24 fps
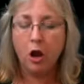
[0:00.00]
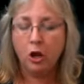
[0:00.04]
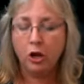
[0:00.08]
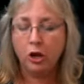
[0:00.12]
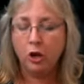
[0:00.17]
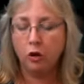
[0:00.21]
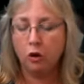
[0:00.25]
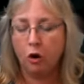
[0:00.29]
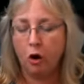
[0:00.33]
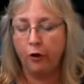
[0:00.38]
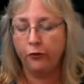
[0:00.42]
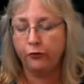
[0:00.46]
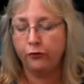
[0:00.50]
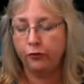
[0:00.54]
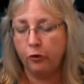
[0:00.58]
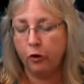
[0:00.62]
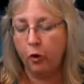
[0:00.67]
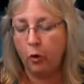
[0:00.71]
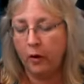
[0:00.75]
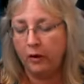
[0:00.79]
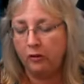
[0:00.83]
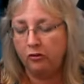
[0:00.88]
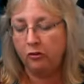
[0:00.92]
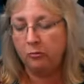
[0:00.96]
you're also
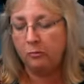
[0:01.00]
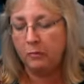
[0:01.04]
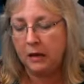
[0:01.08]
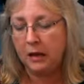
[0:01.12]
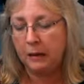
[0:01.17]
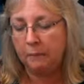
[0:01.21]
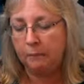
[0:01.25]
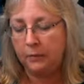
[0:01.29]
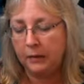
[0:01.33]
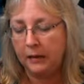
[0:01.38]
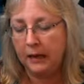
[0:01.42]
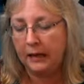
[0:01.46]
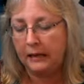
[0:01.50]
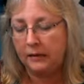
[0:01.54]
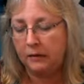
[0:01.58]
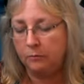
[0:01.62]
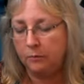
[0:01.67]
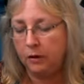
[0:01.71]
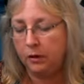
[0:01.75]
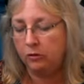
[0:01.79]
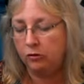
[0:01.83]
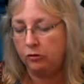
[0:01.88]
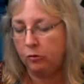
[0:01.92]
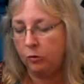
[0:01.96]
going to manipulate them
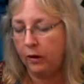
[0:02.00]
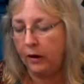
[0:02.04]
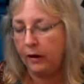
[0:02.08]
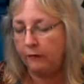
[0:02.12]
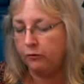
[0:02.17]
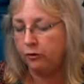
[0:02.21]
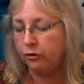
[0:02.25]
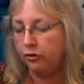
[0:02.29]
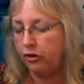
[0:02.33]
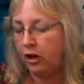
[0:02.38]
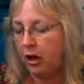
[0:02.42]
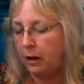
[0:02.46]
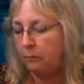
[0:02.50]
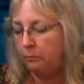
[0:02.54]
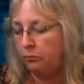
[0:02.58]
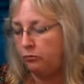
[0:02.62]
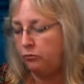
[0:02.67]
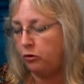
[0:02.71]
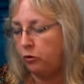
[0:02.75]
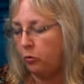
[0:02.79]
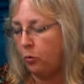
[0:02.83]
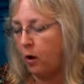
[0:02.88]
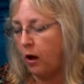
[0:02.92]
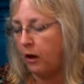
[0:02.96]
into whatever shapes
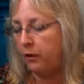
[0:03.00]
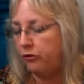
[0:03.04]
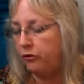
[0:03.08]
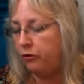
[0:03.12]
you want.